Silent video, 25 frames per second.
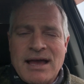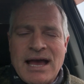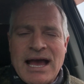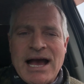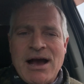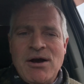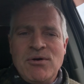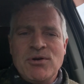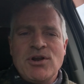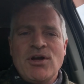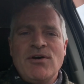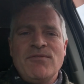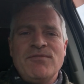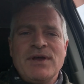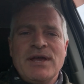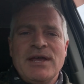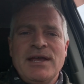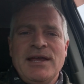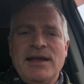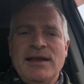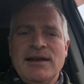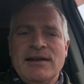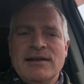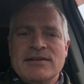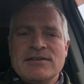out of
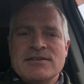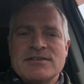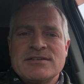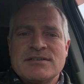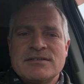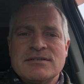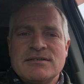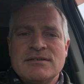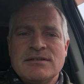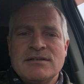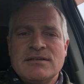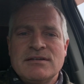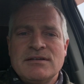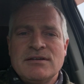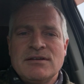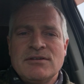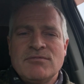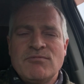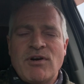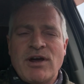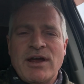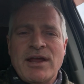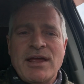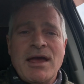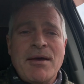England,
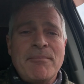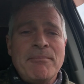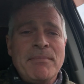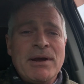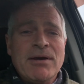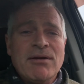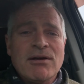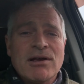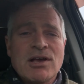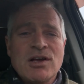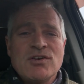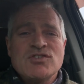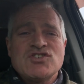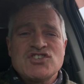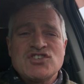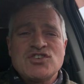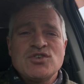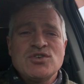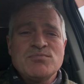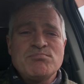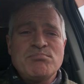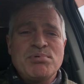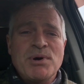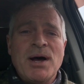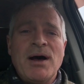right? America
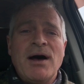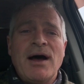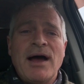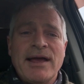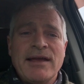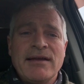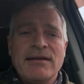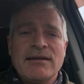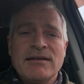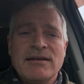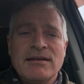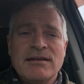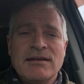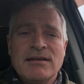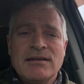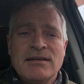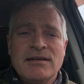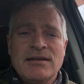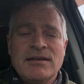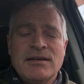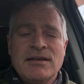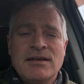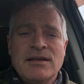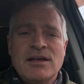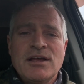stood by
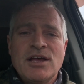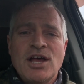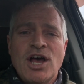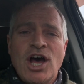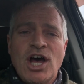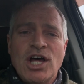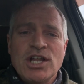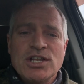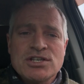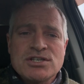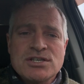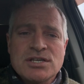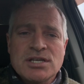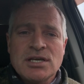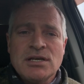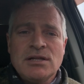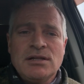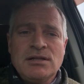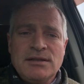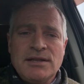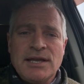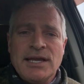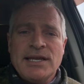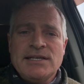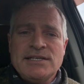
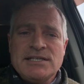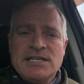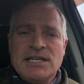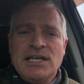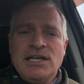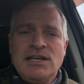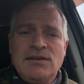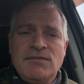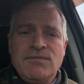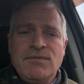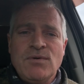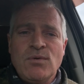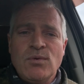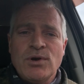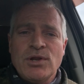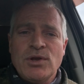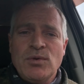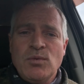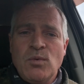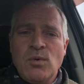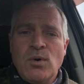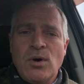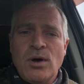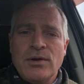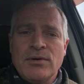until
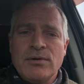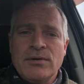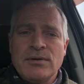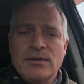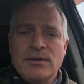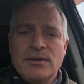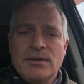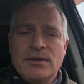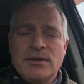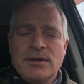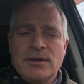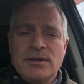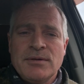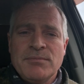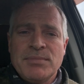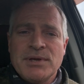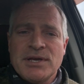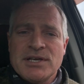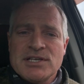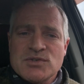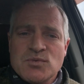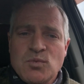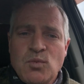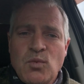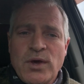1941.
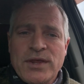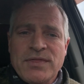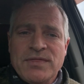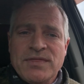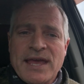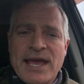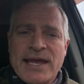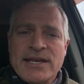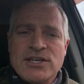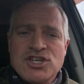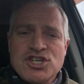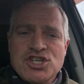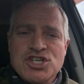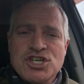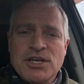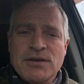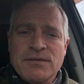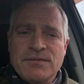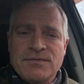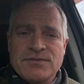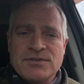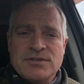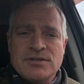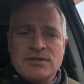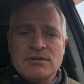Because with that
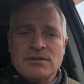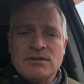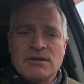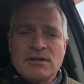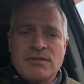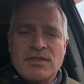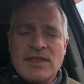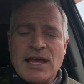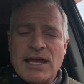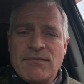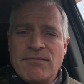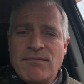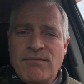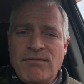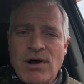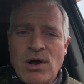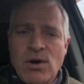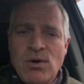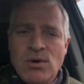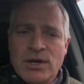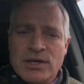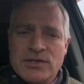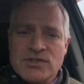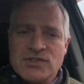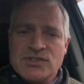shift, that
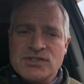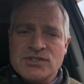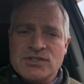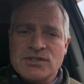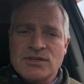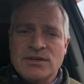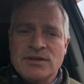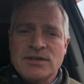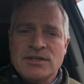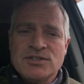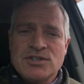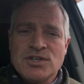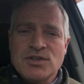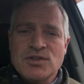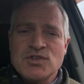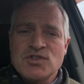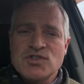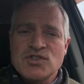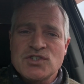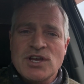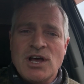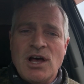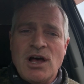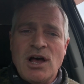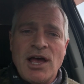focus to the
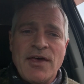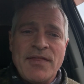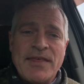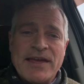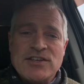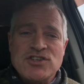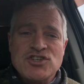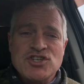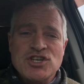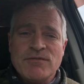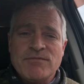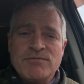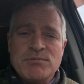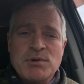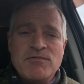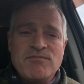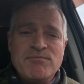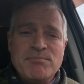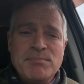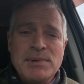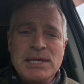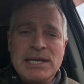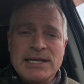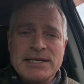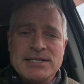sky, that shift of
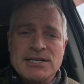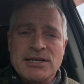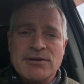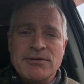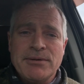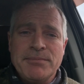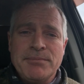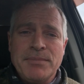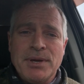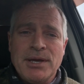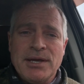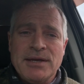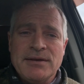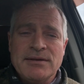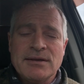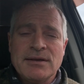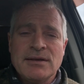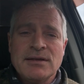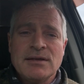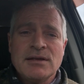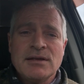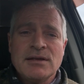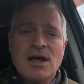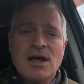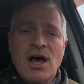military might,
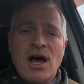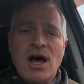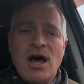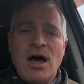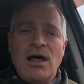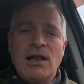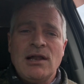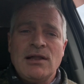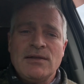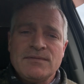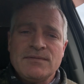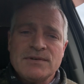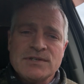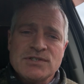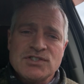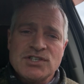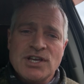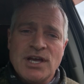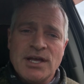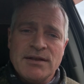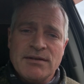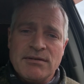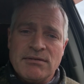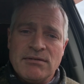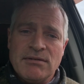all of a
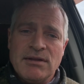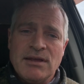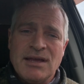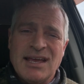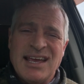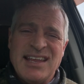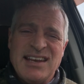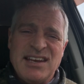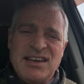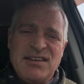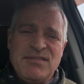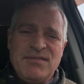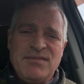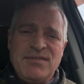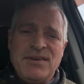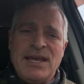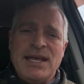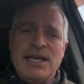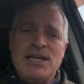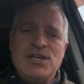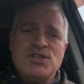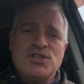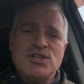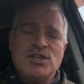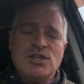sudden, an
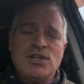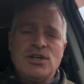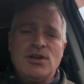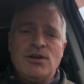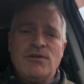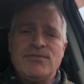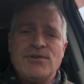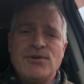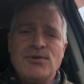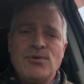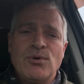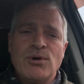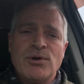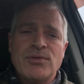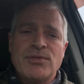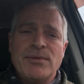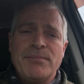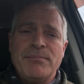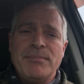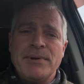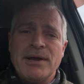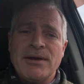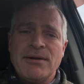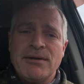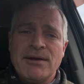invasion of North
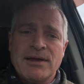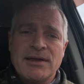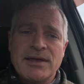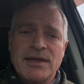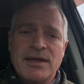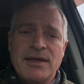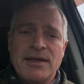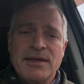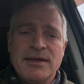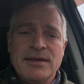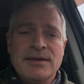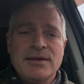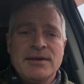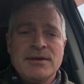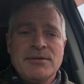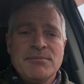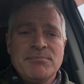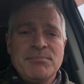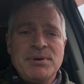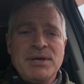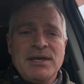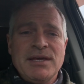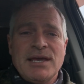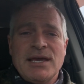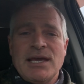America
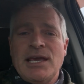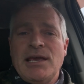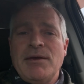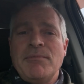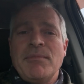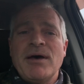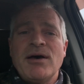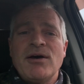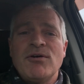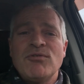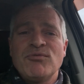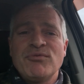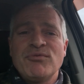became a